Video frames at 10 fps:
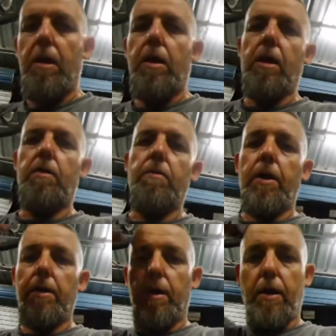
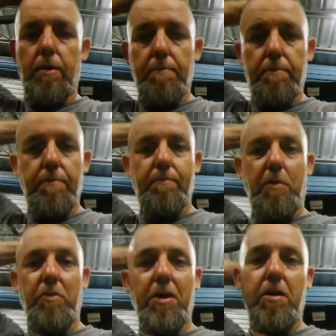Anyway,
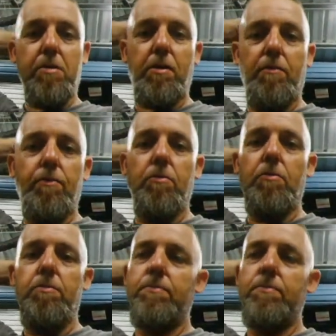memory card's nearly full.